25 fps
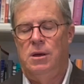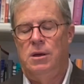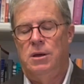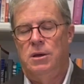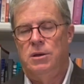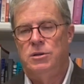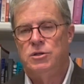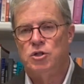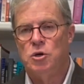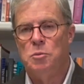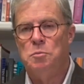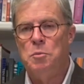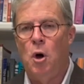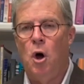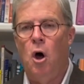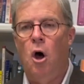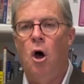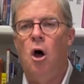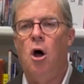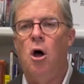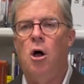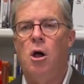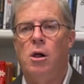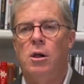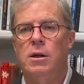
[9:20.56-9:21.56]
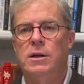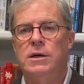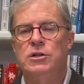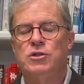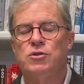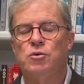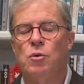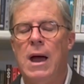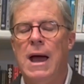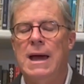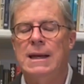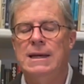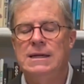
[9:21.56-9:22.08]
So Paul is
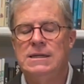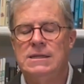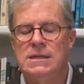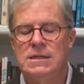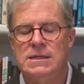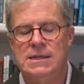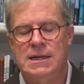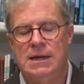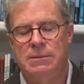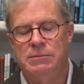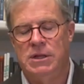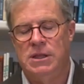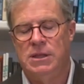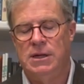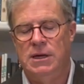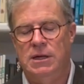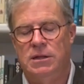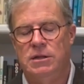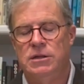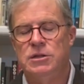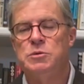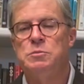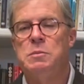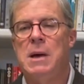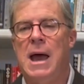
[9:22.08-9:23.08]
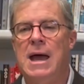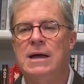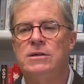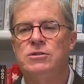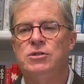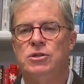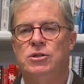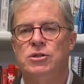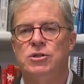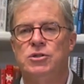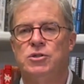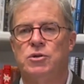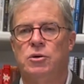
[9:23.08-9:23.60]
writing to Timothy in this
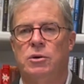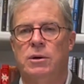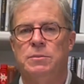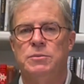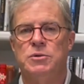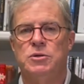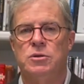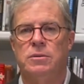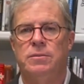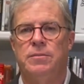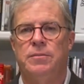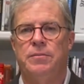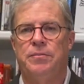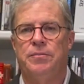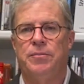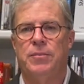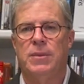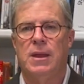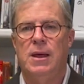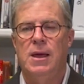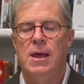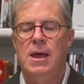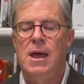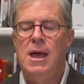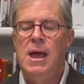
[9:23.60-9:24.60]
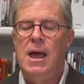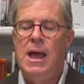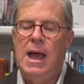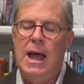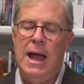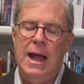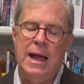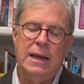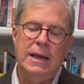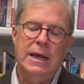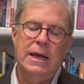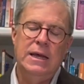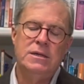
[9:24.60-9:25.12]
passage of Scripture.
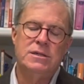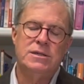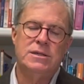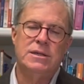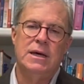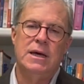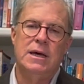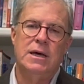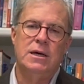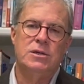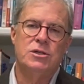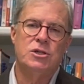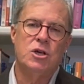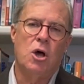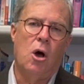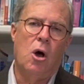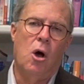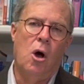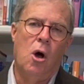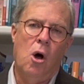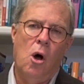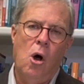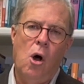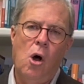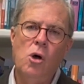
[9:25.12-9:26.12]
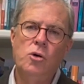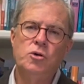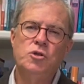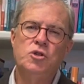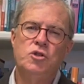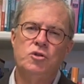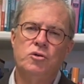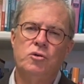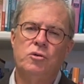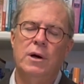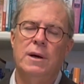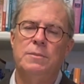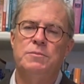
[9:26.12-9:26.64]
And he says, all
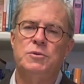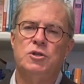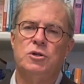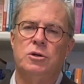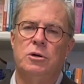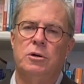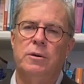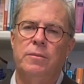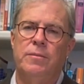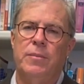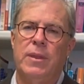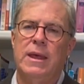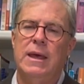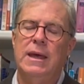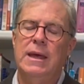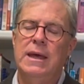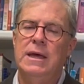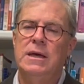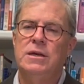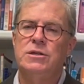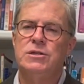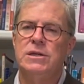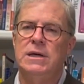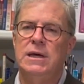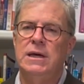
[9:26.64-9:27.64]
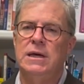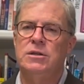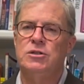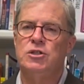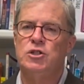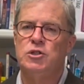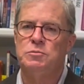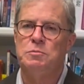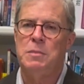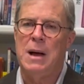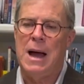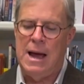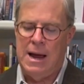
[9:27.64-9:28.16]
Scripture is
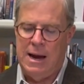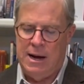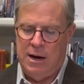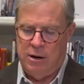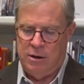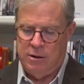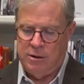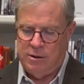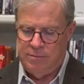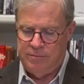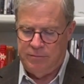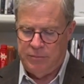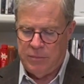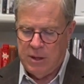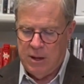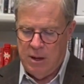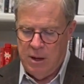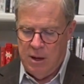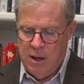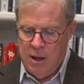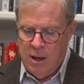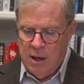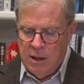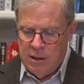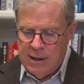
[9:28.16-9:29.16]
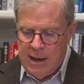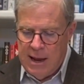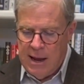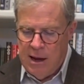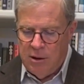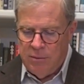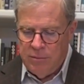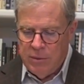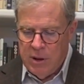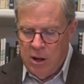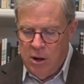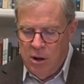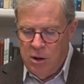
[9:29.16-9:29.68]
inspired.
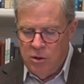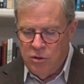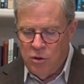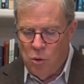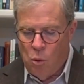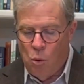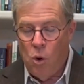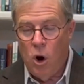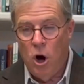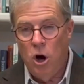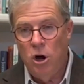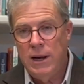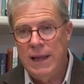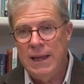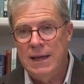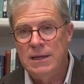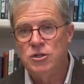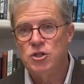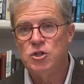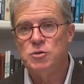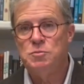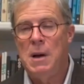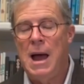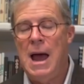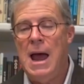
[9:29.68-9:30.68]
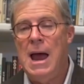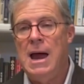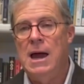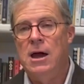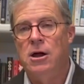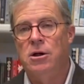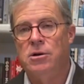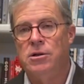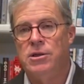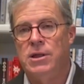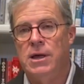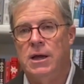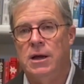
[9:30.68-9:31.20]
Now, the word
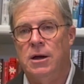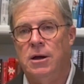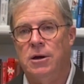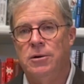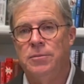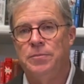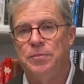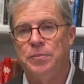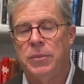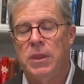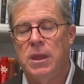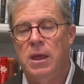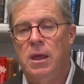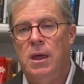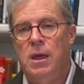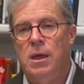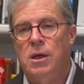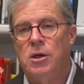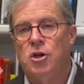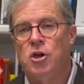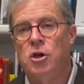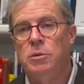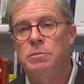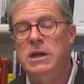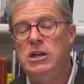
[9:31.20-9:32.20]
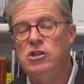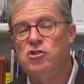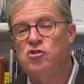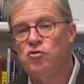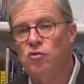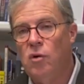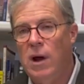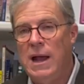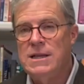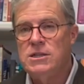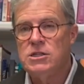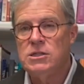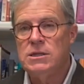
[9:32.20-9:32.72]
inspired there could be
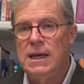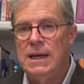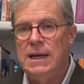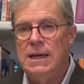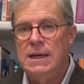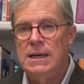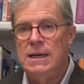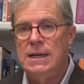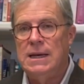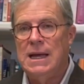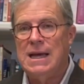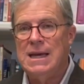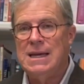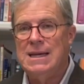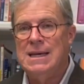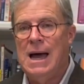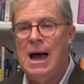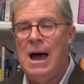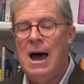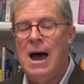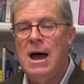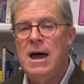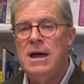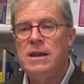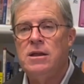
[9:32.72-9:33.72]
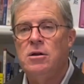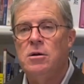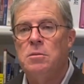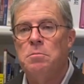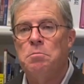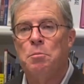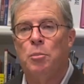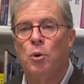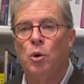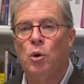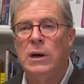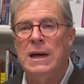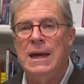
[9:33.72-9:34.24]
translated God
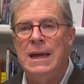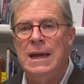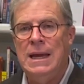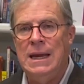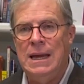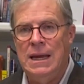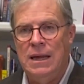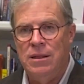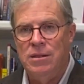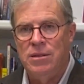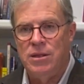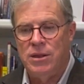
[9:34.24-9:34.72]
breathed.